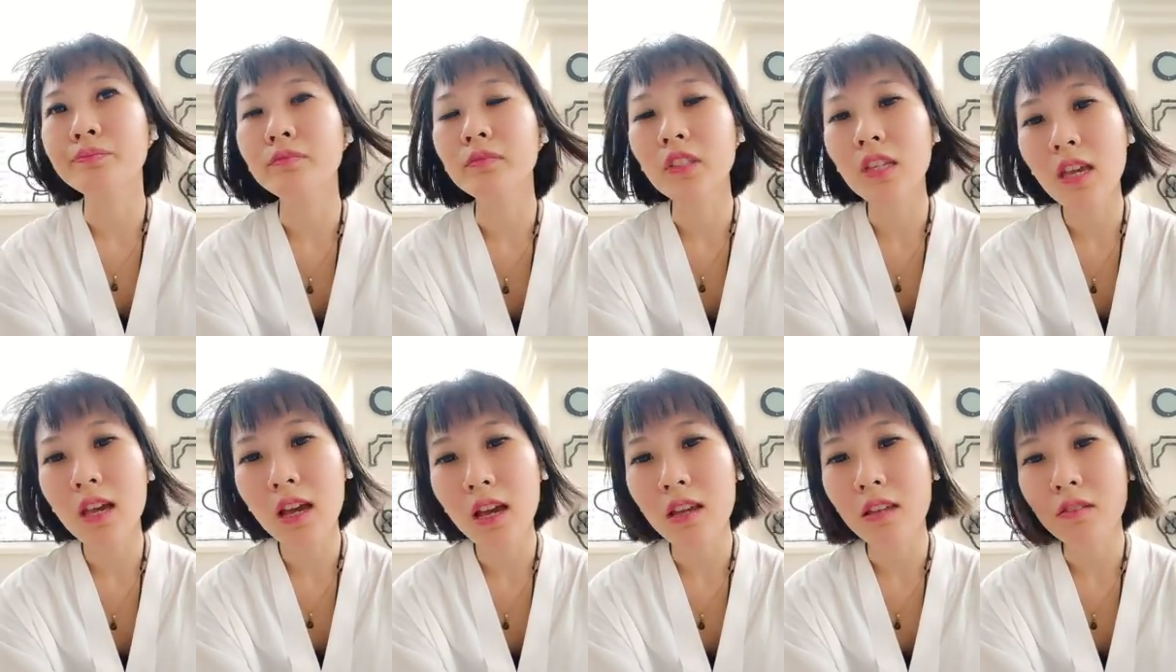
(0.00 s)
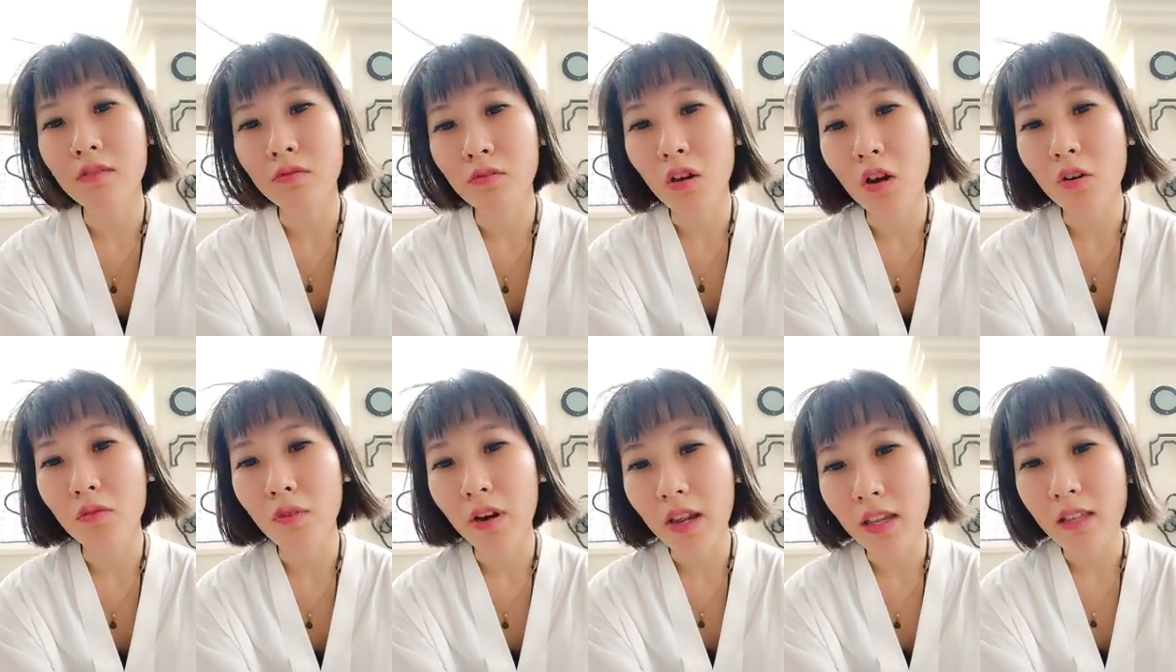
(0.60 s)
yeah, if you are
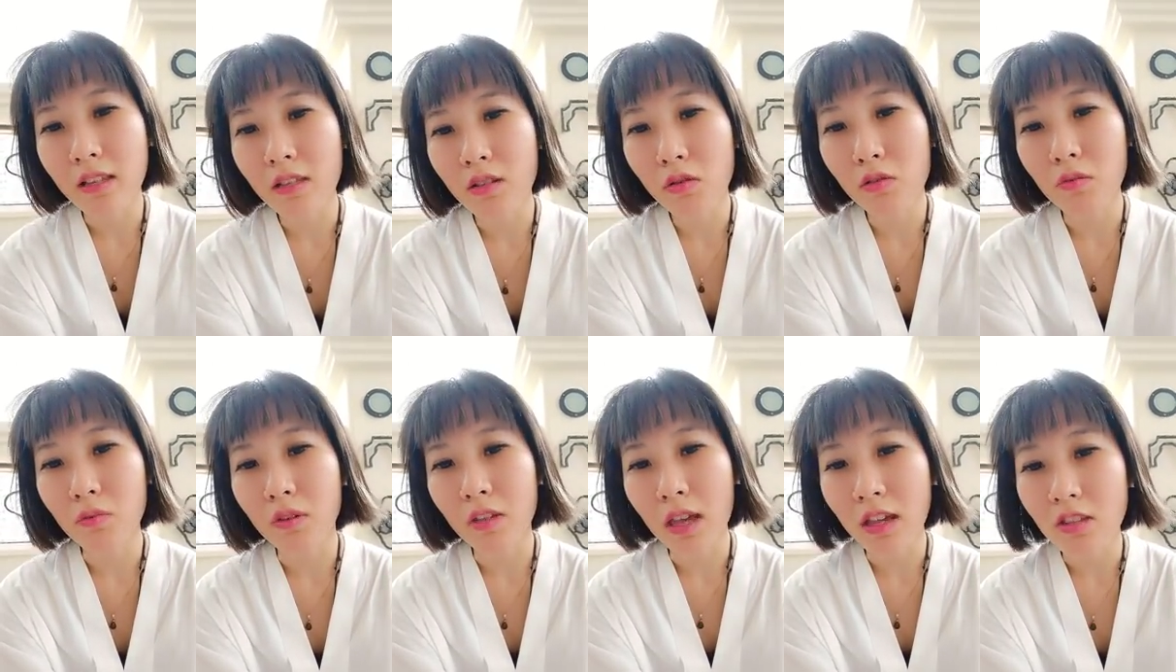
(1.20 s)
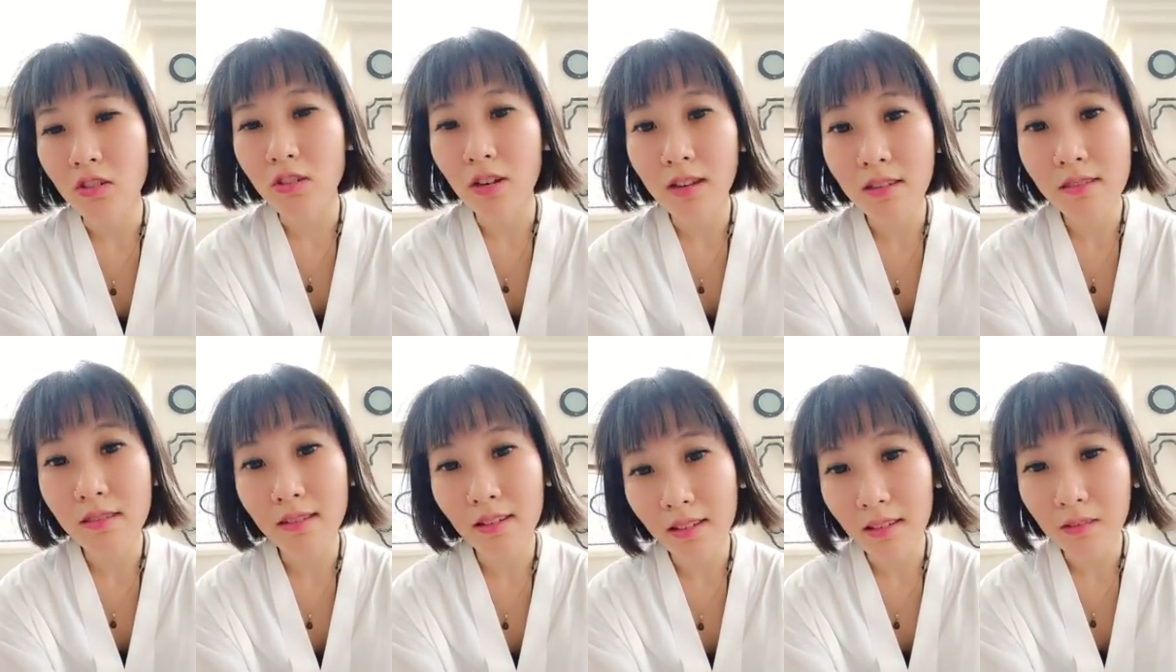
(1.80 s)
ready to be
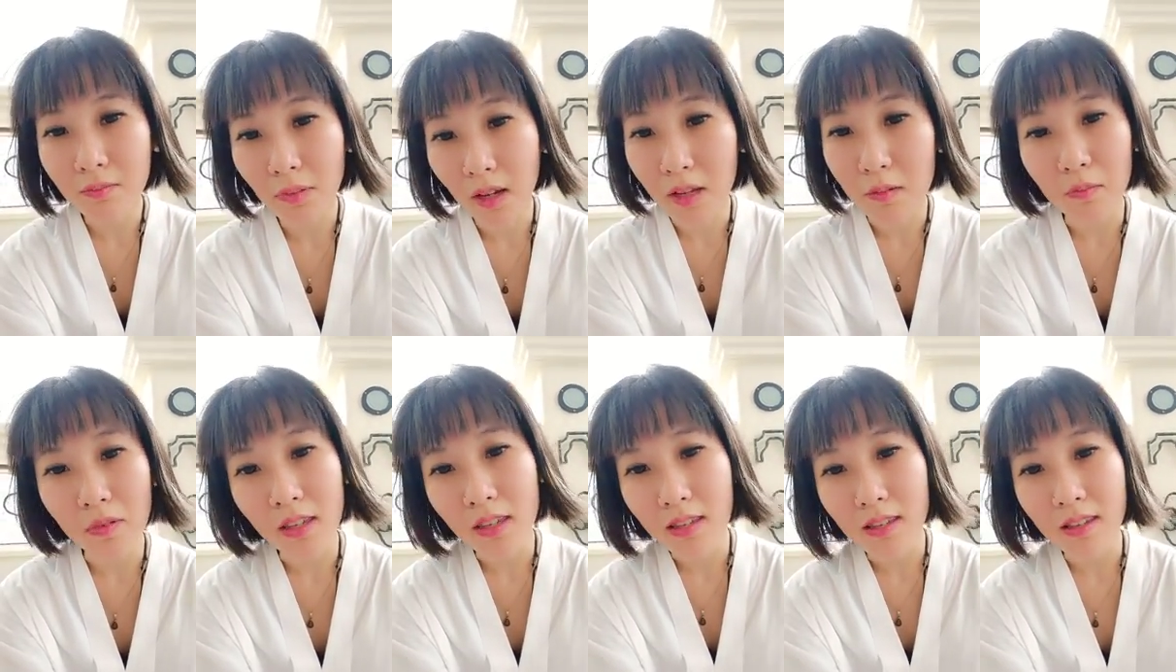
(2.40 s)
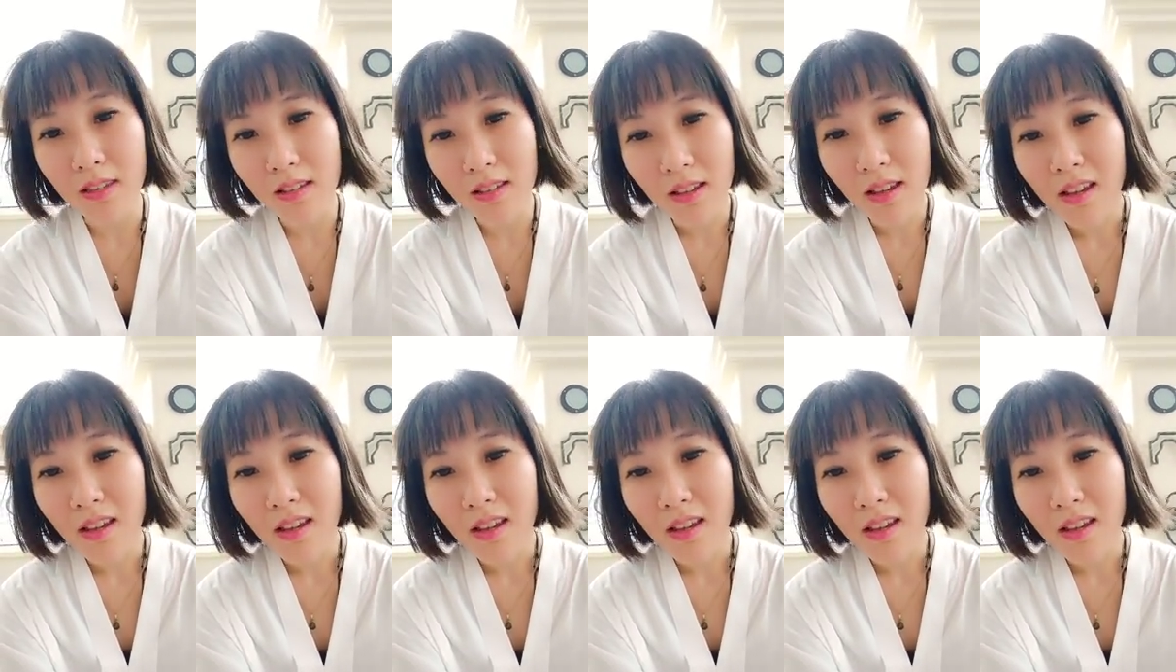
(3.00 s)
adjusted by me,